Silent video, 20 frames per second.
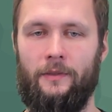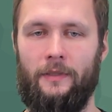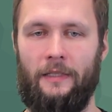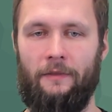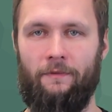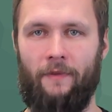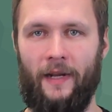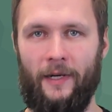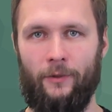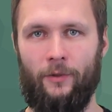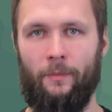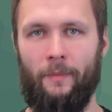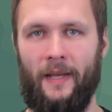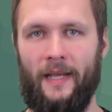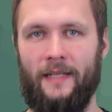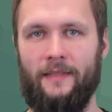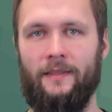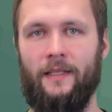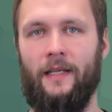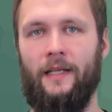
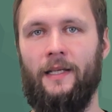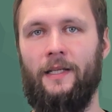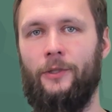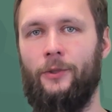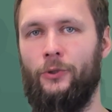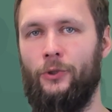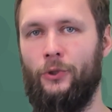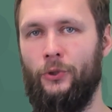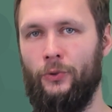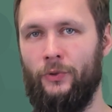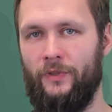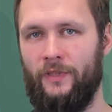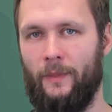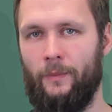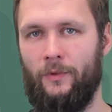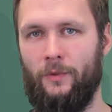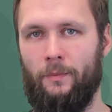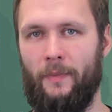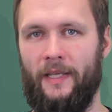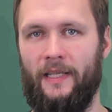environment, you use
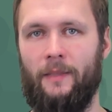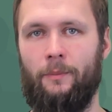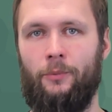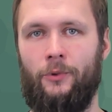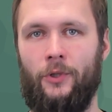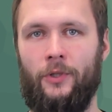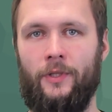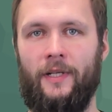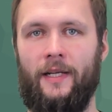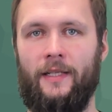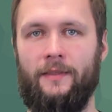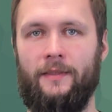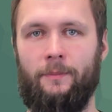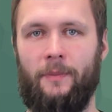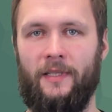them to make a product,